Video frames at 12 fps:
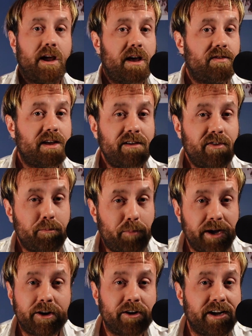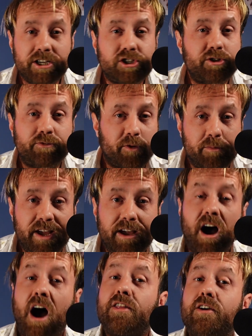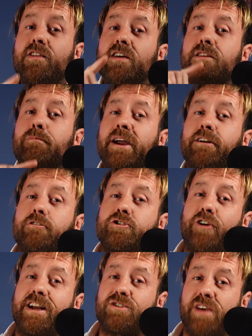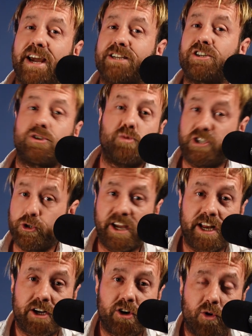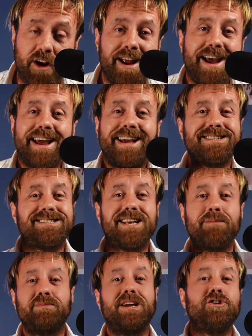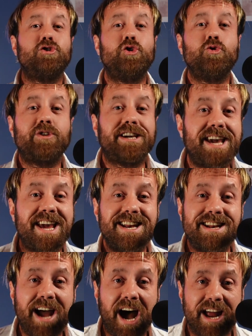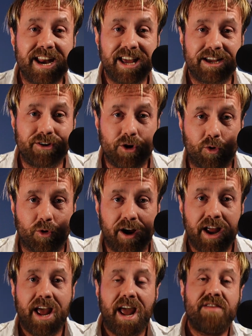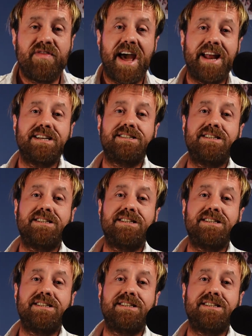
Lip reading: And the even bigger issue for me, other than the microtransactions, which you can ignore, is something you cannot ignore, and that is